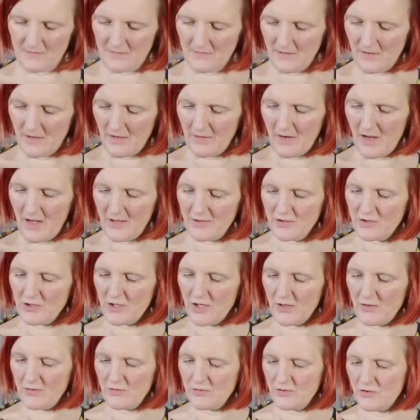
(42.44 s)
I
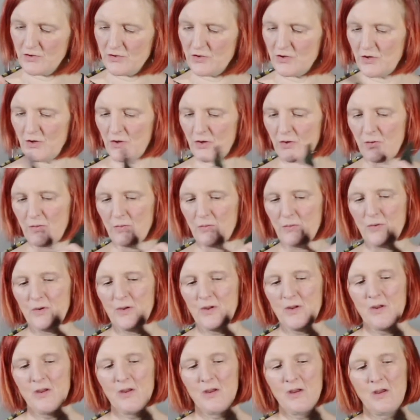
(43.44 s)
chose to
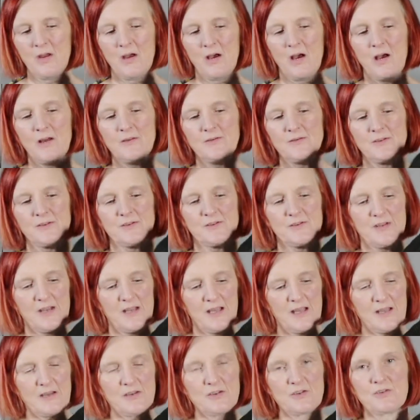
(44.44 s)

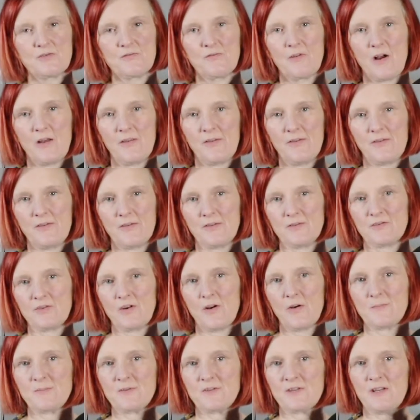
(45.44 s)
understitch rather than
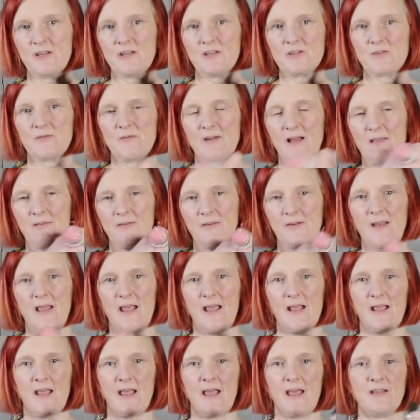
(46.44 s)
top stitch around the
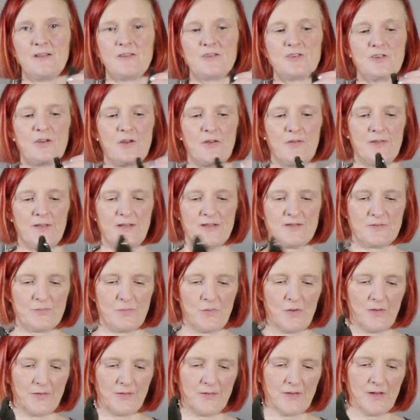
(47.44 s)
neck edge on this
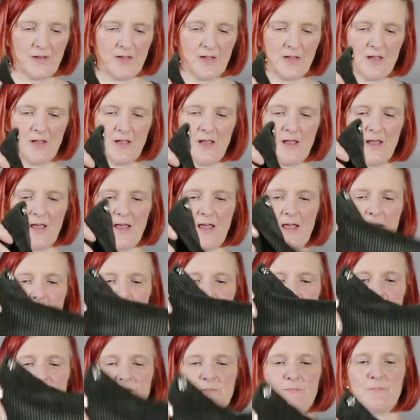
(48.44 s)
one,
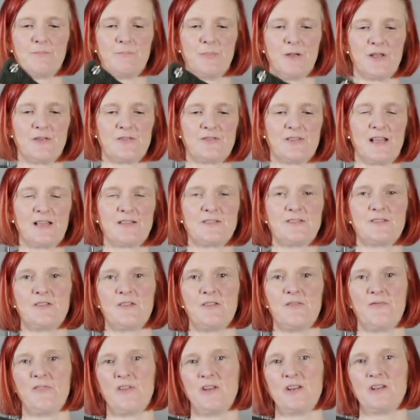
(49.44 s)
because that's the
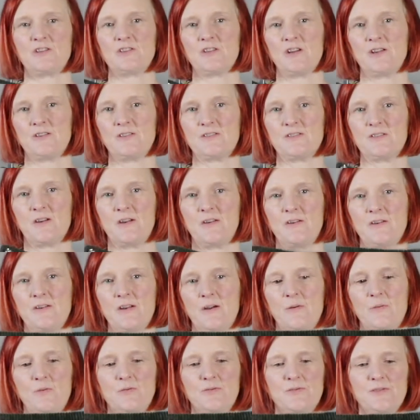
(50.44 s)
finish I decided I
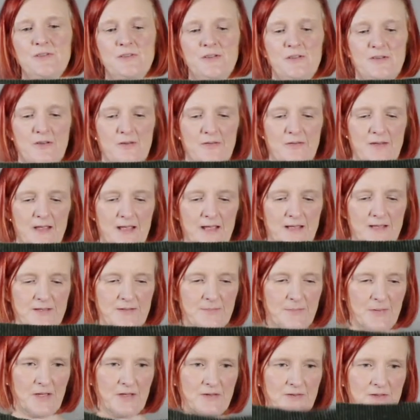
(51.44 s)
wanted on this
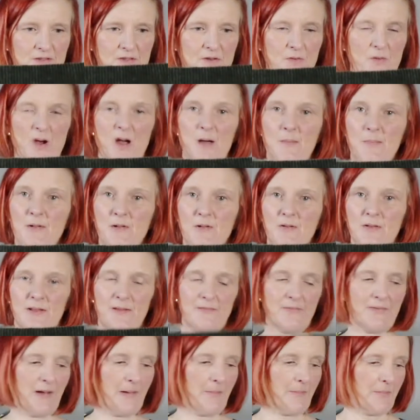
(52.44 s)
because it's quite a bulky
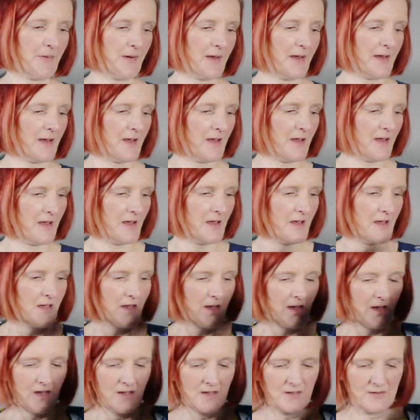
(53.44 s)
fabric.
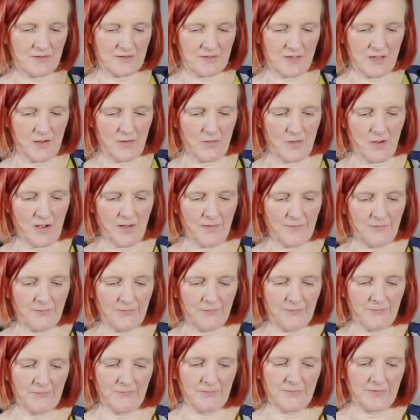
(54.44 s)
So I've
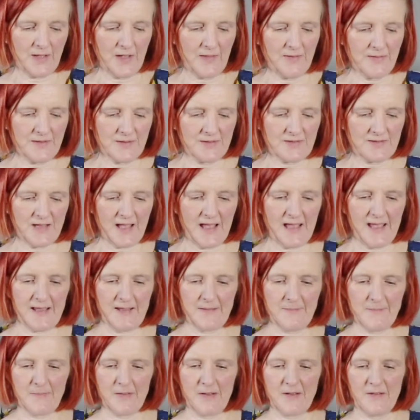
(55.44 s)
done the
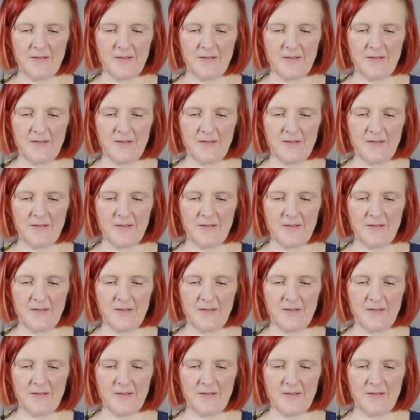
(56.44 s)
same